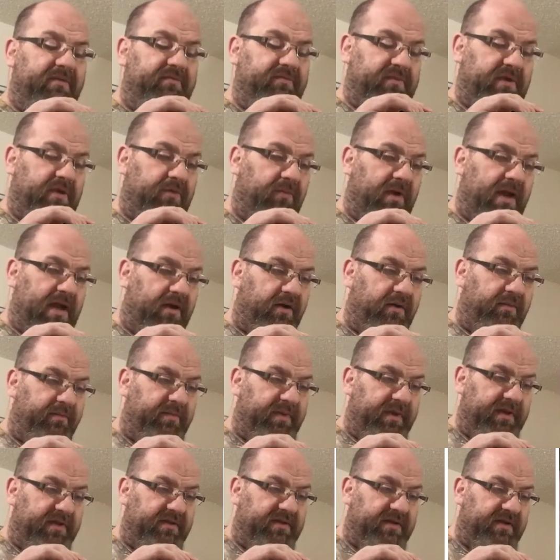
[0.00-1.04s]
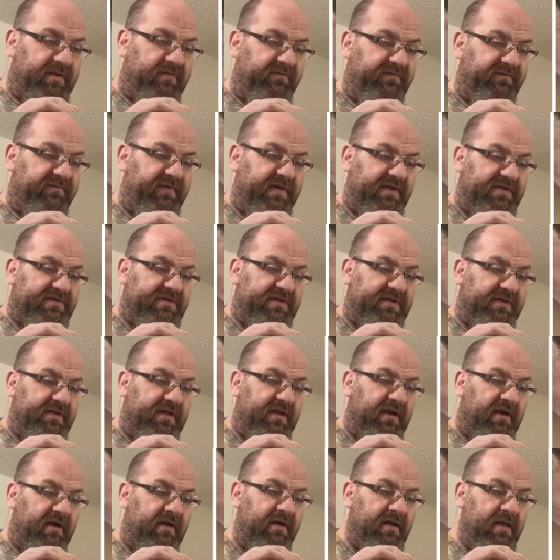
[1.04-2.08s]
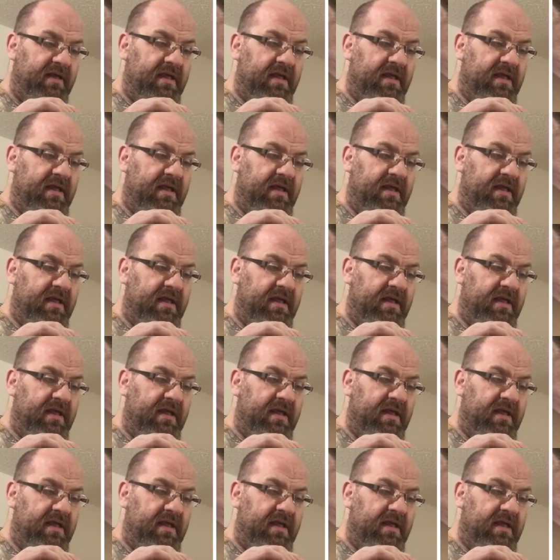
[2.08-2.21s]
router bit that fits in there,